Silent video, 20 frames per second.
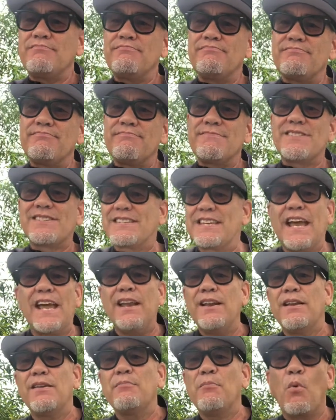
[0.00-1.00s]
sit
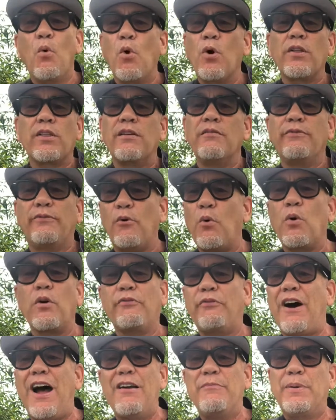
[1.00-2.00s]
more than 4 or
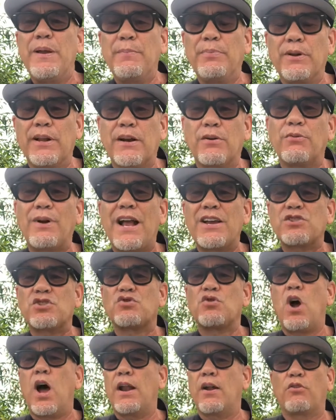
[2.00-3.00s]
5 people at a
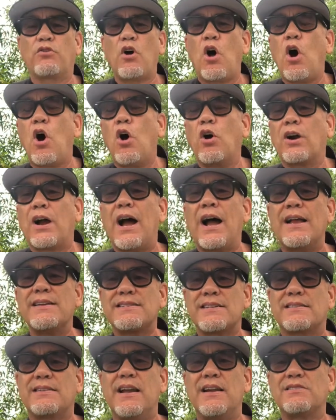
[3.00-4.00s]
restaurant? There's all kinds
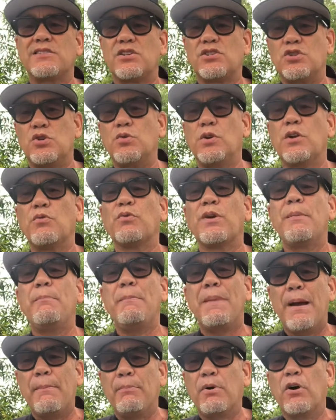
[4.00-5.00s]
of things that you can
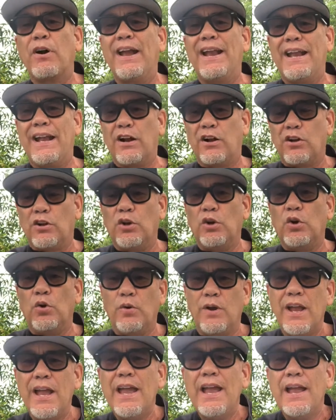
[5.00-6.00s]
remember and include
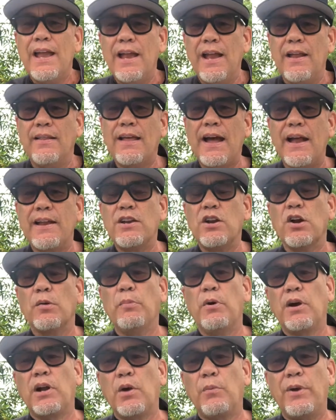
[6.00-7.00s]
in that
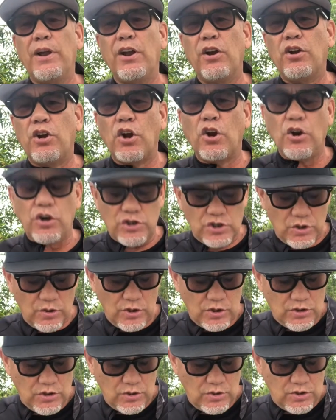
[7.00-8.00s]
yearbook, and we encourage you to
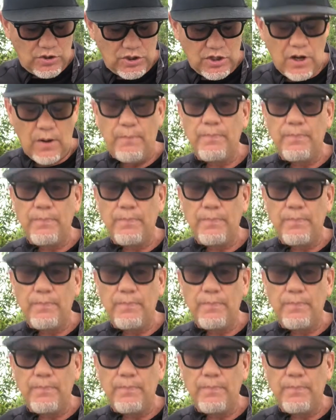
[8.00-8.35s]
do so.